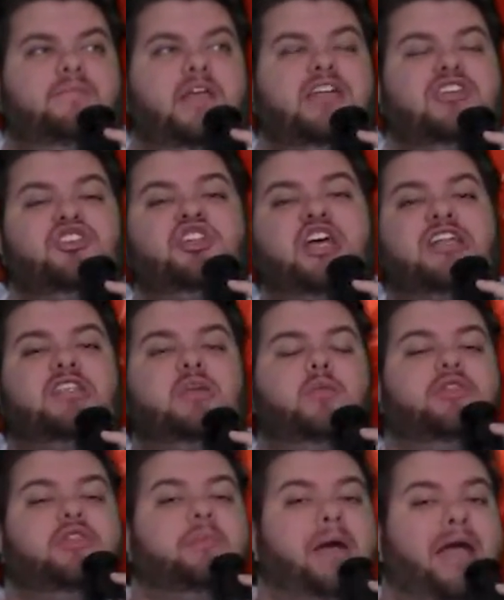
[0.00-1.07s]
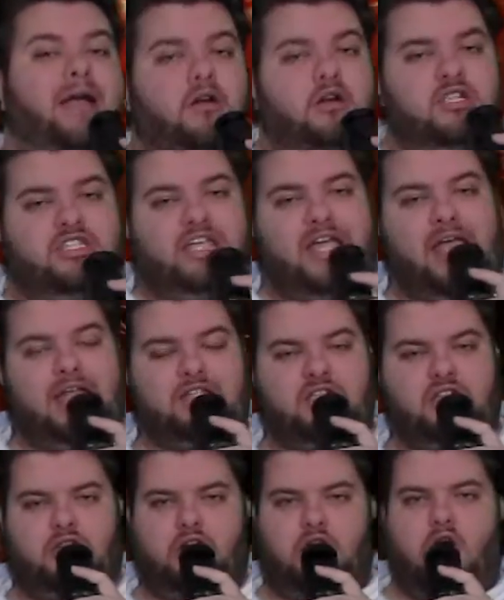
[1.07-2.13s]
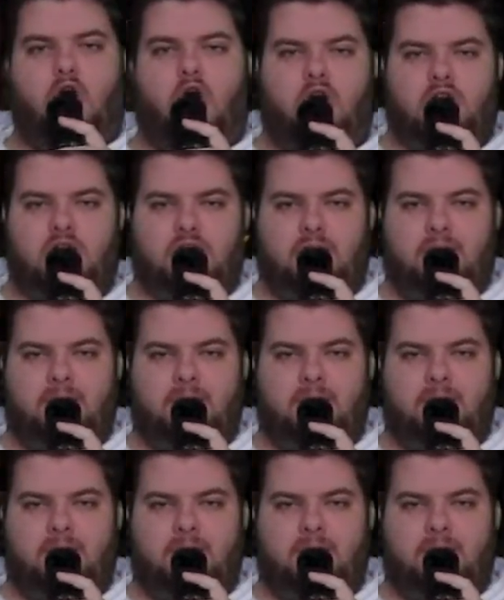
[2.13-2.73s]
injected with a parasite into their heart.